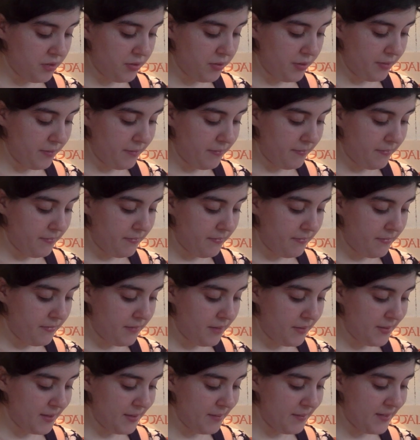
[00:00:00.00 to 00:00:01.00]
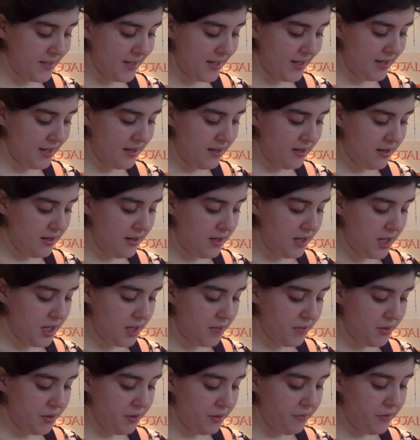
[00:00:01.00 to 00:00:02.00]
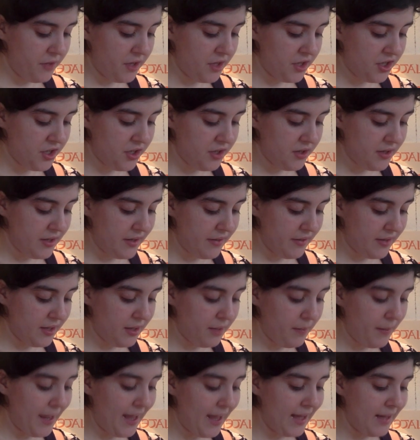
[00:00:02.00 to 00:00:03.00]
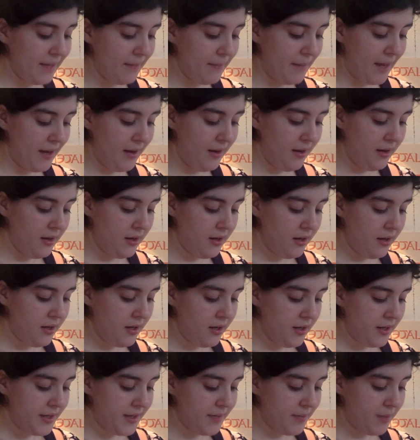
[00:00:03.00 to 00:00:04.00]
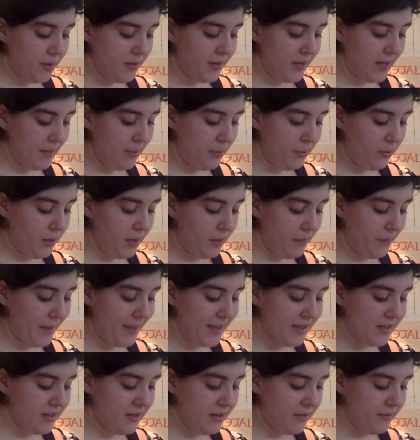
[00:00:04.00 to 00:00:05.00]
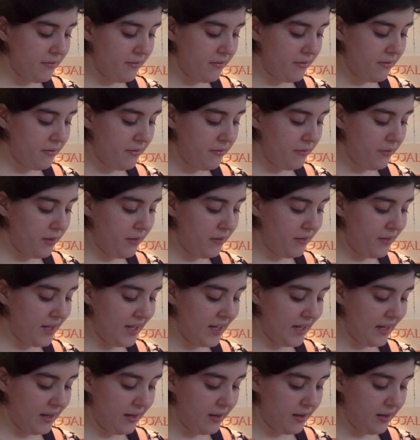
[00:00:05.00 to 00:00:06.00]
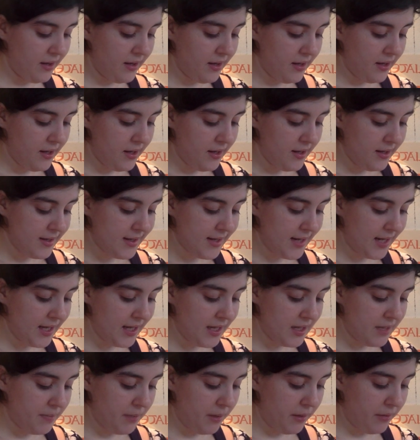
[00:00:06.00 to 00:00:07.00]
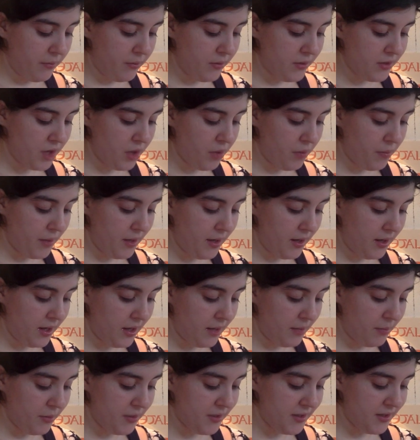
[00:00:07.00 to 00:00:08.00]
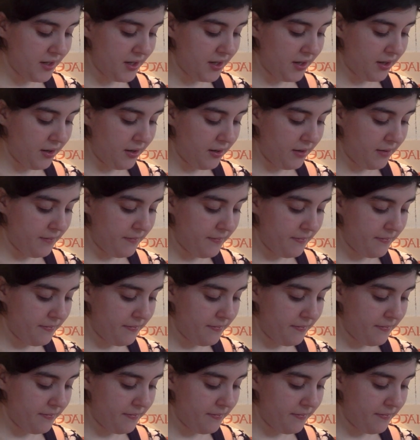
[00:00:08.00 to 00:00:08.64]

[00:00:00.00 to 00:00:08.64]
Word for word: the room. It was empty. There was no furniture save a little pallet bed, a small table, and a basket full of linen. The skylight above was open, and the prisoner gone.